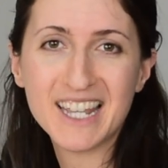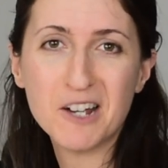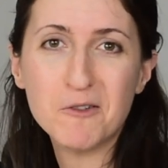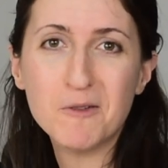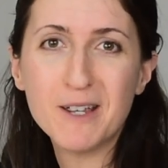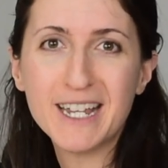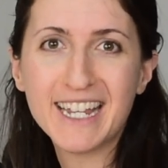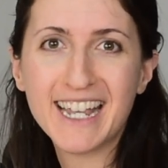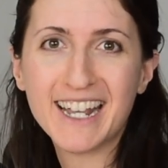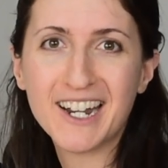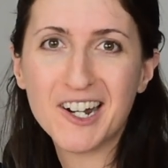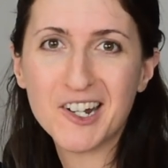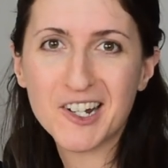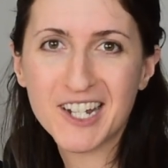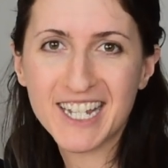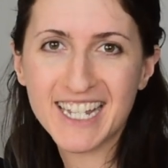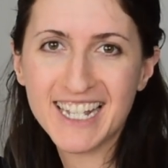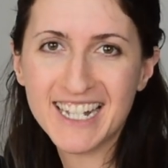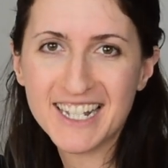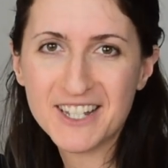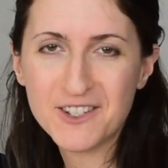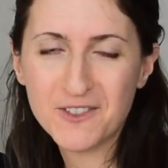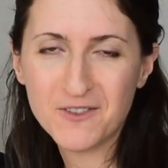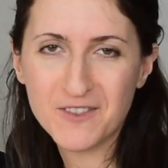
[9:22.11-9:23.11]
that we get our
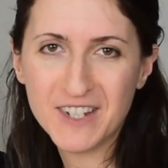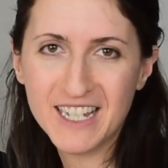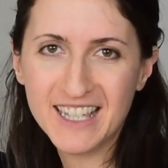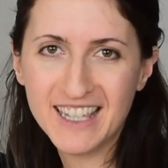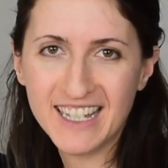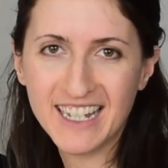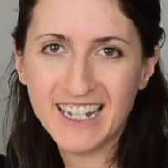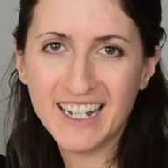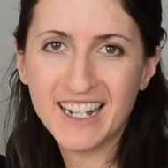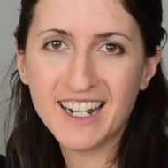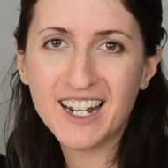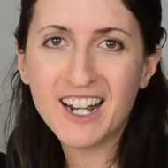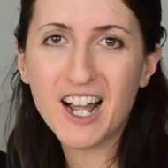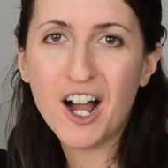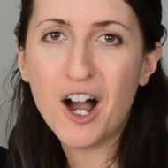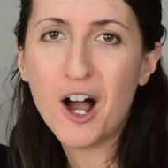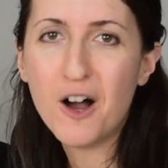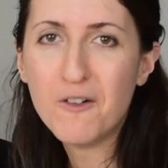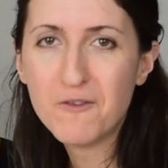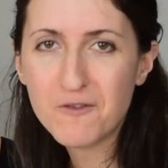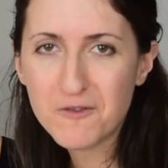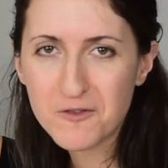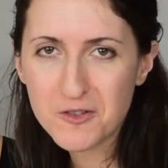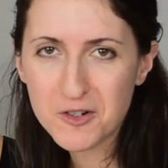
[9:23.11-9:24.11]
kids feeling
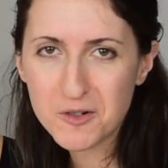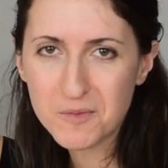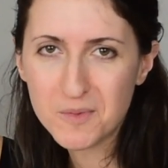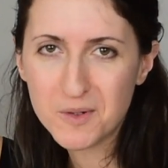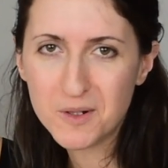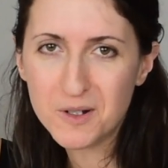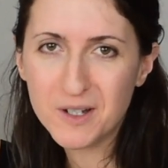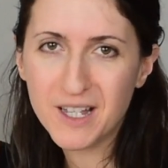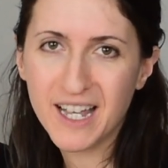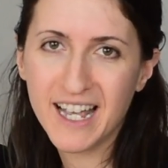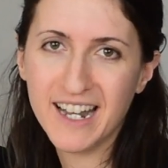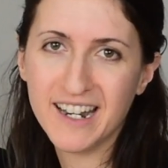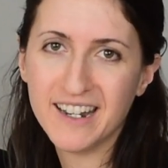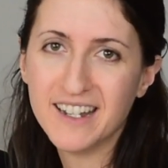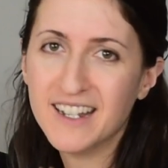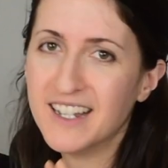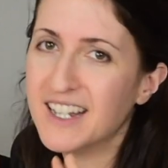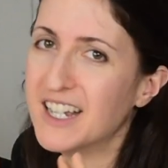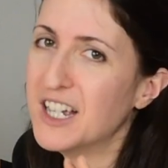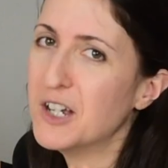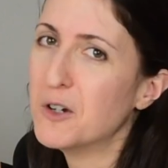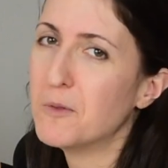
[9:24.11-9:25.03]
comfortable and